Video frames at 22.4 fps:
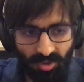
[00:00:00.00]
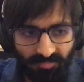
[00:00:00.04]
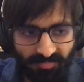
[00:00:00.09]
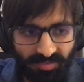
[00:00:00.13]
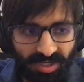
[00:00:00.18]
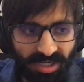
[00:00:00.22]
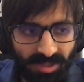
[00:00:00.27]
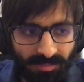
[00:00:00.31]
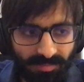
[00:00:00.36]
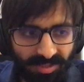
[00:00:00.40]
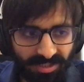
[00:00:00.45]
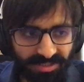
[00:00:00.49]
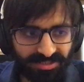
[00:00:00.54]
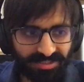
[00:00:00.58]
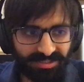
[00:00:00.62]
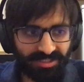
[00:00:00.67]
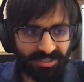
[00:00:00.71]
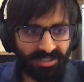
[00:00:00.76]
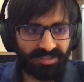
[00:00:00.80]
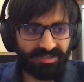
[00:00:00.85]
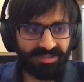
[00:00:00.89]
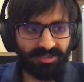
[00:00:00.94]
of
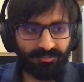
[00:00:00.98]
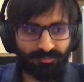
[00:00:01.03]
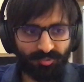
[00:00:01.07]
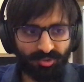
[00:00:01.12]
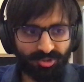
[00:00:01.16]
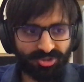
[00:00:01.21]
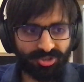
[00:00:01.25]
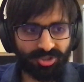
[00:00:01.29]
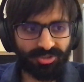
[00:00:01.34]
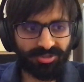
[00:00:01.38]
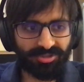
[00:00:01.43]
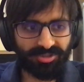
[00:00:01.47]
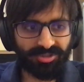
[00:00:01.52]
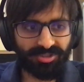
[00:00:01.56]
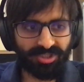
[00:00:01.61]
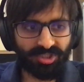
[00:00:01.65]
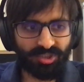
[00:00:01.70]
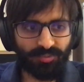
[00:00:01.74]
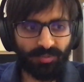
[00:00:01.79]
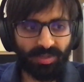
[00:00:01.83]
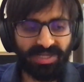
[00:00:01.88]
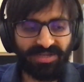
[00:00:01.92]
Angamardana, and that was on
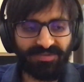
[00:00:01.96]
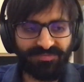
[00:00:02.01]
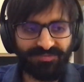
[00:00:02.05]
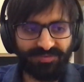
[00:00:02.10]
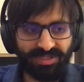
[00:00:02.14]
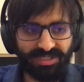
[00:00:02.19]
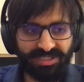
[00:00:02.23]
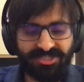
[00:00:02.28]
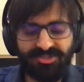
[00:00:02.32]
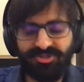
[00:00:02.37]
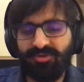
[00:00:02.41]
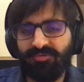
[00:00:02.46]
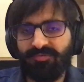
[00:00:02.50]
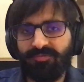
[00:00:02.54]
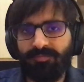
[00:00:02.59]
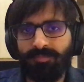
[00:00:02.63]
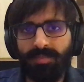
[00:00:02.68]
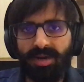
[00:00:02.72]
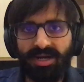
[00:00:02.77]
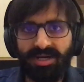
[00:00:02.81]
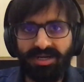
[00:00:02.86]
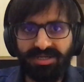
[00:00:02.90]
the 21st of
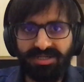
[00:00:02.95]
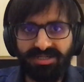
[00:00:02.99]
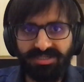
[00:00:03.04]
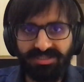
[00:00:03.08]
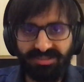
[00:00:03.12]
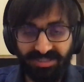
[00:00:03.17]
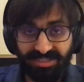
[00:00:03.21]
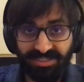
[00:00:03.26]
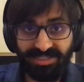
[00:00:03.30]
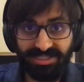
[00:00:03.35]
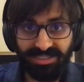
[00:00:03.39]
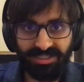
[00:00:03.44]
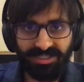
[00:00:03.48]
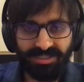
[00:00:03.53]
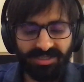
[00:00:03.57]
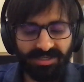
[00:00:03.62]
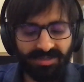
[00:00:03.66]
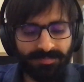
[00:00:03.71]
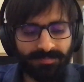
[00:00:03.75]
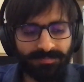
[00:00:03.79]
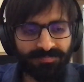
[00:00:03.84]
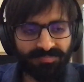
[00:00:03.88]
March this
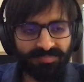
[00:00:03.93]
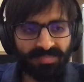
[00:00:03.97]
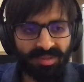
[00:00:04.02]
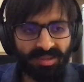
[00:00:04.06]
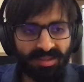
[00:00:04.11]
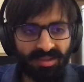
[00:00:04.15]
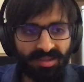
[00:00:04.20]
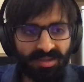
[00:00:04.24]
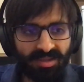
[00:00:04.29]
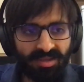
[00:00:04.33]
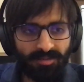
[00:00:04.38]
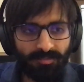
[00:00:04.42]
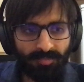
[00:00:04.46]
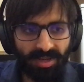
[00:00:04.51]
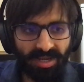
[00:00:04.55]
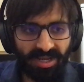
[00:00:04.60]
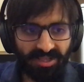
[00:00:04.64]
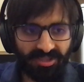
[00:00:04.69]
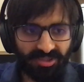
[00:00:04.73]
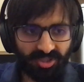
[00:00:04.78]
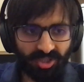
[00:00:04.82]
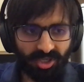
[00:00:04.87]
year,
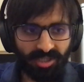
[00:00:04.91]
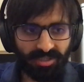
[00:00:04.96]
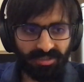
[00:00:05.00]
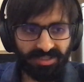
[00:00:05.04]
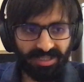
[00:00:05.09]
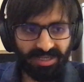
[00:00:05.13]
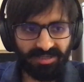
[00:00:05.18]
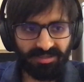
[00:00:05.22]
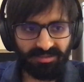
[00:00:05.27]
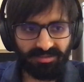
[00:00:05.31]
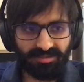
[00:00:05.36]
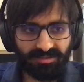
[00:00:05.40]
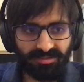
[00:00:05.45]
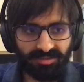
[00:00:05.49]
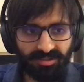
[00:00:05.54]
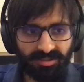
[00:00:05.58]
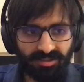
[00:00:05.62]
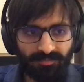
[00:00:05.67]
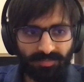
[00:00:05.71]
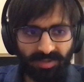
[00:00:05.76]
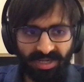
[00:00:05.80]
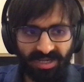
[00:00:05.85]
when I thought that
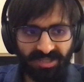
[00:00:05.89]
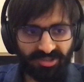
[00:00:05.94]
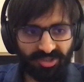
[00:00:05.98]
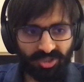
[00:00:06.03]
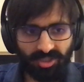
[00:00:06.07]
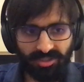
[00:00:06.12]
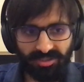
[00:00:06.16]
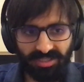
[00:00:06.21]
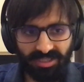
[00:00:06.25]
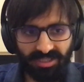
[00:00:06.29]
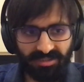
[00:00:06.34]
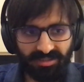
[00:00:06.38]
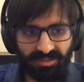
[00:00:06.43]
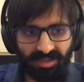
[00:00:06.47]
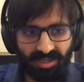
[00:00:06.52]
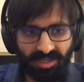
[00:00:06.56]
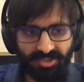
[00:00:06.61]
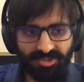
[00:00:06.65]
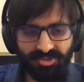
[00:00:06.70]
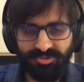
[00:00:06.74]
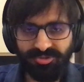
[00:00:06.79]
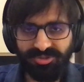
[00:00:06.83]
where I thought that
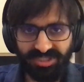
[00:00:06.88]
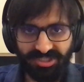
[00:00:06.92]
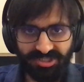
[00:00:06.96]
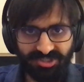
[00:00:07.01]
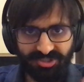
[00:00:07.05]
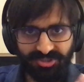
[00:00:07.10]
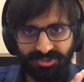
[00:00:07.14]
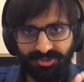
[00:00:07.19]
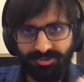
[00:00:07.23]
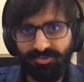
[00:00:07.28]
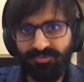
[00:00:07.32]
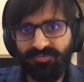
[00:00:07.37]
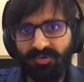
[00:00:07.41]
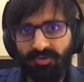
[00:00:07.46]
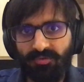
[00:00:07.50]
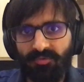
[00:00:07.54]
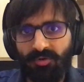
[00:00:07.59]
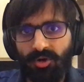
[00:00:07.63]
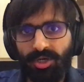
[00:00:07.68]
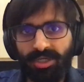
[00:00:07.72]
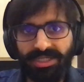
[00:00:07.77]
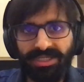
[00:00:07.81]
I should just do
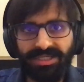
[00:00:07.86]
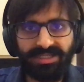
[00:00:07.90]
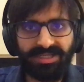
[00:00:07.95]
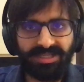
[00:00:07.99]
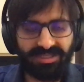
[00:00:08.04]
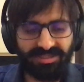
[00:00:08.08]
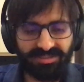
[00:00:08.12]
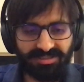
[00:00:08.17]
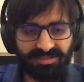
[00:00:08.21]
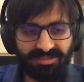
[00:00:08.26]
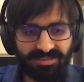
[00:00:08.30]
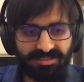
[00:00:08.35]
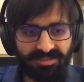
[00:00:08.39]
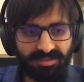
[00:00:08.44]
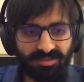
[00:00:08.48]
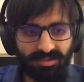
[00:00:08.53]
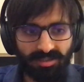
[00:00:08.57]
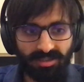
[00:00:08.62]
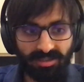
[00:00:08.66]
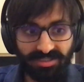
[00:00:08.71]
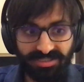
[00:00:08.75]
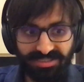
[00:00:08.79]
for 40 days
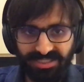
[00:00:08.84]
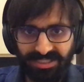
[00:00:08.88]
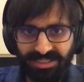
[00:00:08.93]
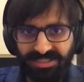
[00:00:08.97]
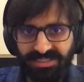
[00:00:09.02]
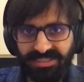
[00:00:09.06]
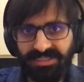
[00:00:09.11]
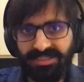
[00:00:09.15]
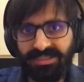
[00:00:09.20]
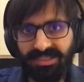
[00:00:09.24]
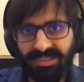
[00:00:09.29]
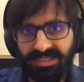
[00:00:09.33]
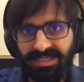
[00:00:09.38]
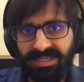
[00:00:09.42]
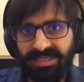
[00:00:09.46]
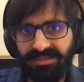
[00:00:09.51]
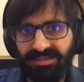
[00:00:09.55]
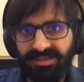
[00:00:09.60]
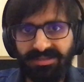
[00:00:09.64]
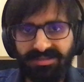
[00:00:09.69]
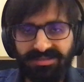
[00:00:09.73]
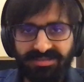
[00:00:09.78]

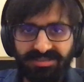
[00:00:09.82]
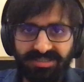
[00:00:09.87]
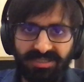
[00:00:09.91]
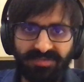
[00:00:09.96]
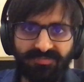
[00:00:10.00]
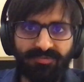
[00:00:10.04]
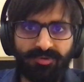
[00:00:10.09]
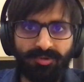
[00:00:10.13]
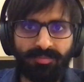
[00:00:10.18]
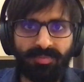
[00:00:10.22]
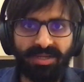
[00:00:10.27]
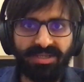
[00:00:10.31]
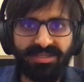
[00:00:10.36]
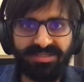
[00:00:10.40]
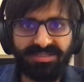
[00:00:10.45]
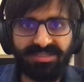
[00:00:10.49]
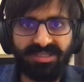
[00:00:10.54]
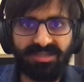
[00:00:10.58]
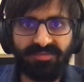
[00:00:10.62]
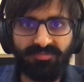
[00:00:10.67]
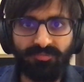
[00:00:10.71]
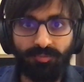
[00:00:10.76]
sincerely and then see for
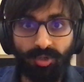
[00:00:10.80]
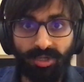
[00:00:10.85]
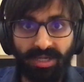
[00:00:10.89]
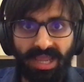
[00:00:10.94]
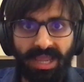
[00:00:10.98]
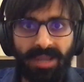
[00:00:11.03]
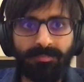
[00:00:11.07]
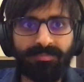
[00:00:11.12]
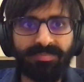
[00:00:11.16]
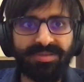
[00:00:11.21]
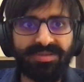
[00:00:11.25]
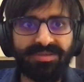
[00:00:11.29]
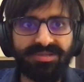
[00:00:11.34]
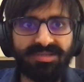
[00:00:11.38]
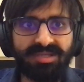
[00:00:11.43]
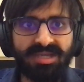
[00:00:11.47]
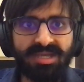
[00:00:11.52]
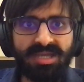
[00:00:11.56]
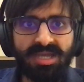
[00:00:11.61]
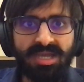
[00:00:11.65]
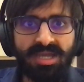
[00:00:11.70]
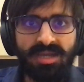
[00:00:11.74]
myself what
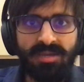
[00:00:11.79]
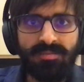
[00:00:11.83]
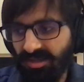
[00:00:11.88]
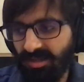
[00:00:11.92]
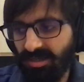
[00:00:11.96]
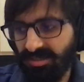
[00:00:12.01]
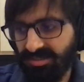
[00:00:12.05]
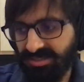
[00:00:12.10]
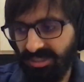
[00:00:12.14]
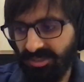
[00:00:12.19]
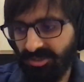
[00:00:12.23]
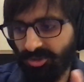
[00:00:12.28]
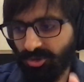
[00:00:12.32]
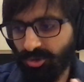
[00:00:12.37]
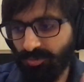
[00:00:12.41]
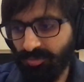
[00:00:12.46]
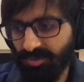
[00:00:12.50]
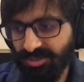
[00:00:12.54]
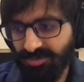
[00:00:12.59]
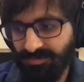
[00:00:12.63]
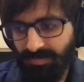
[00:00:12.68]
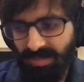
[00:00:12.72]
happens.
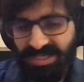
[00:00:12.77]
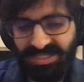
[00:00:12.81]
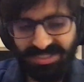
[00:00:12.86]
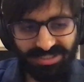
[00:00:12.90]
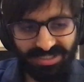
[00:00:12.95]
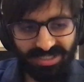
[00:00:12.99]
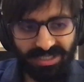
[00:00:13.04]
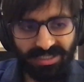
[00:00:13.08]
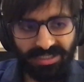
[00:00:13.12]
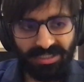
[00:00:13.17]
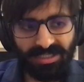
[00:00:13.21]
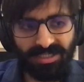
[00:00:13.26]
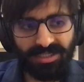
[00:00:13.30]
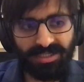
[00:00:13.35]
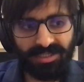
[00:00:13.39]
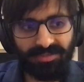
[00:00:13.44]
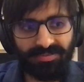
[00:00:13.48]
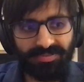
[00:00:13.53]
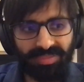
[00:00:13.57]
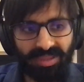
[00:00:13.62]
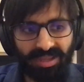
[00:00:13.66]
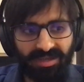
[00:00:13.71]
Sadhguru was
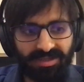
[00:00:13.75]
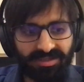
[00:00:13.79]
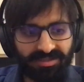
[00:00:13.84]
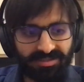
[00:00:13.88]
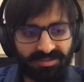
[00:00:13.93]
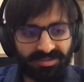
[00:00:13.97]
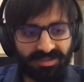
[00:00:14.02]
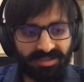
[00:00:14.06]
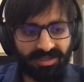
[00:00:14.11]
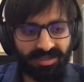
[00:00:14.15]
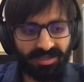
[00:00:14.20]
mentioning that